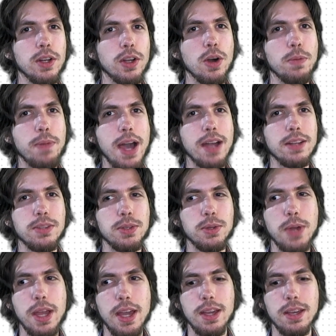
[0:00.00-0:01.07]
to go back
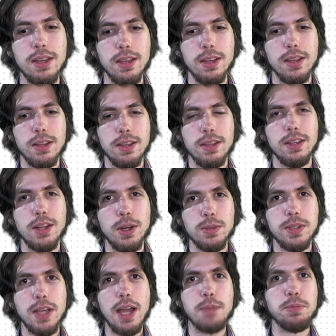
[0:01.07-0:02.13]
to a,
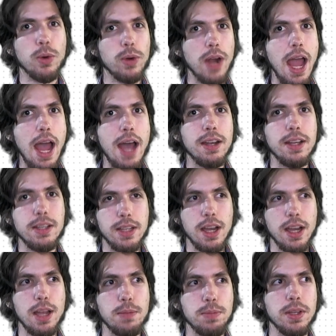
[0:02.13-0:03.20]
typed or add a
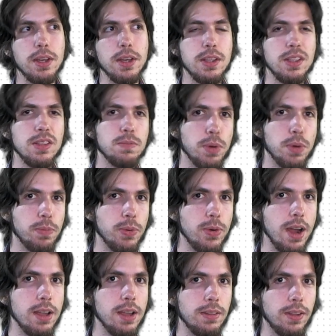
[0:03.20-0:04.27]
typed
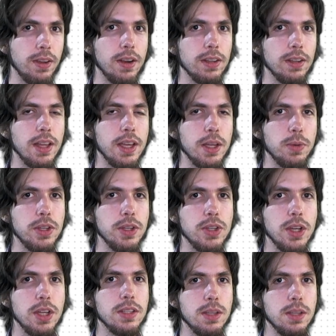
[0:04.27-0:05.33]
proprietary
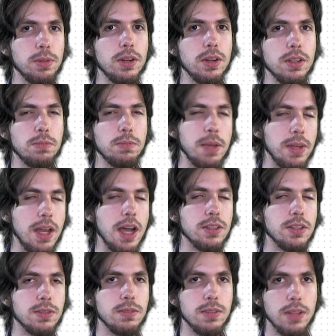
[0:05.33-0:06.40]
language similar to, maybe
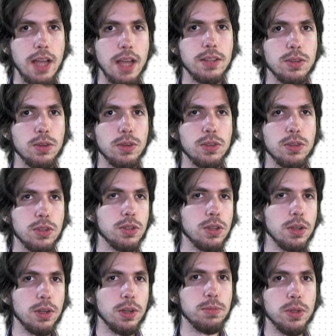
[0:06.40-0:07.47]
not like
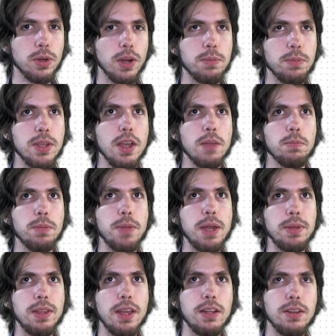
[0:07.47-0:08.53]
GDScript, but
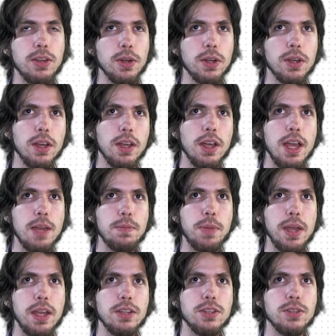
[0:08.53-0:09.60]
maybe they took a
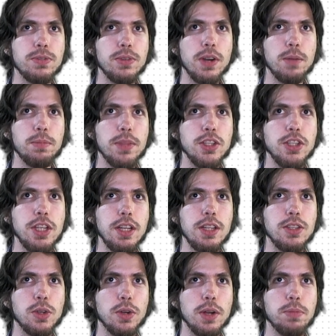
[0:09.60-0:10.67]
page from the
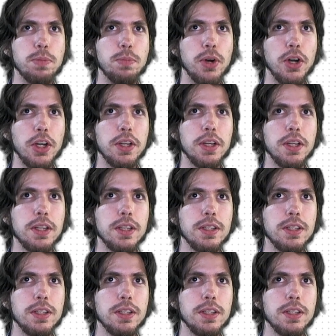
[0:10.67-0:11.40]
GDScript book